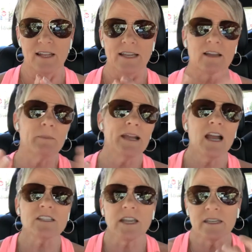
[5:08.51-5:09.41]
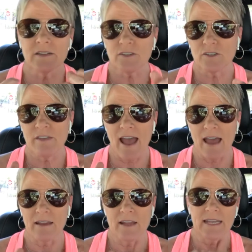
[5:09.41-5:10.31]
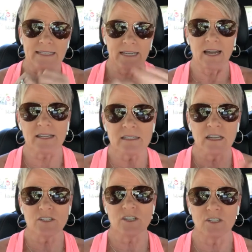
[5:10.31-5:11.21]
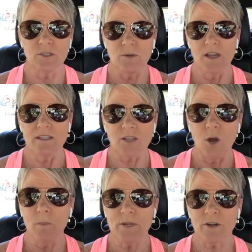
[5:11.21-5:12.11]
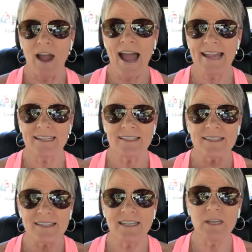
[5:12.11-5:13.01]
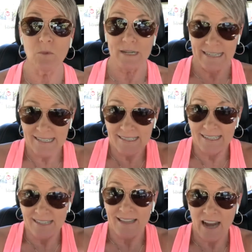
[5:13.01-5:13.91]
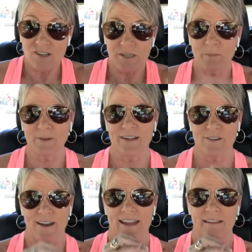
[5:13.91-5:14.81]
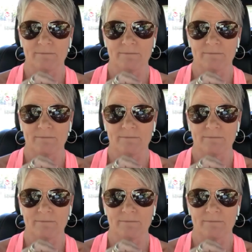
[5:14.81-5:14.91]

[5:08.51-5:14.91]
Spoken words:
Like, oh my gosh, I could never do that. Yet God is nudging you to open your eyes and see what it is that He's actually put in your hand.